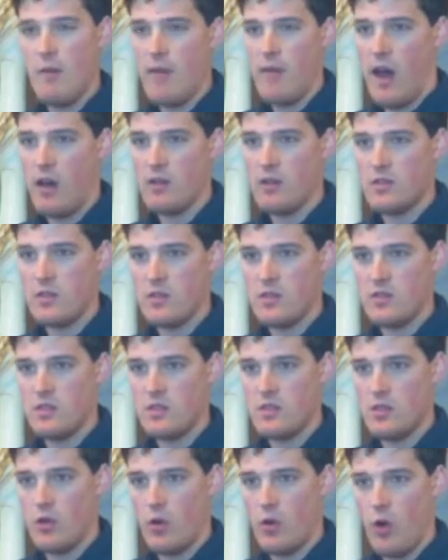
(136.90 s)
that balance goes
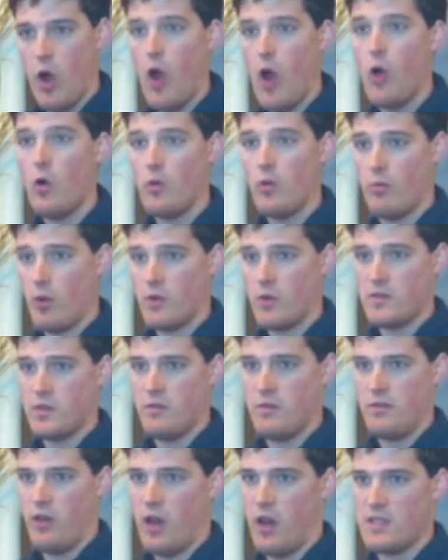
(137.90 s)
into your own
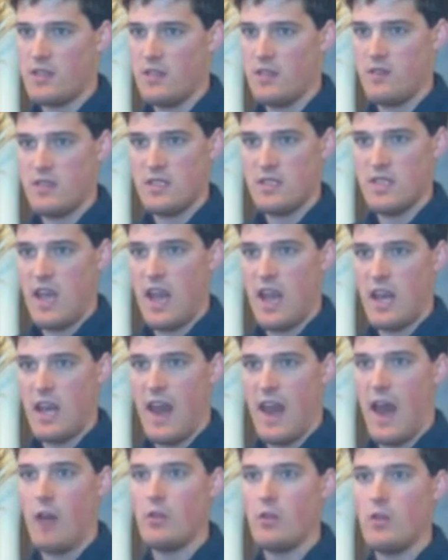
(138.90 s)
personal philosophy of design
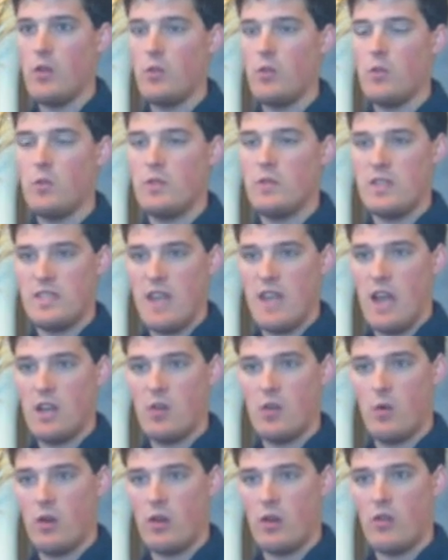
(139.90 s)
and how you decide
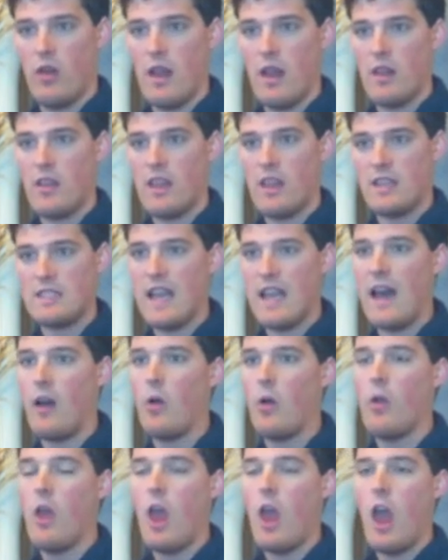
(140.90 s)
you want to lay things
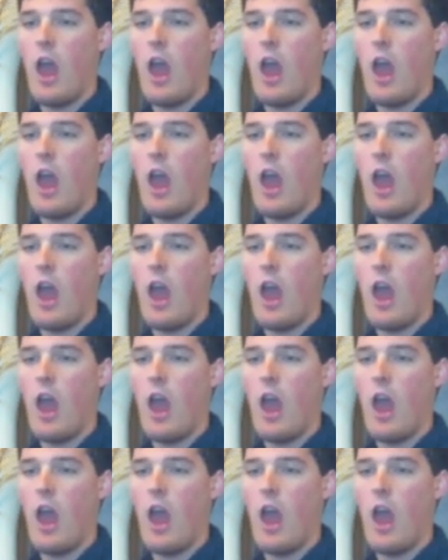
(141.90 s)
out.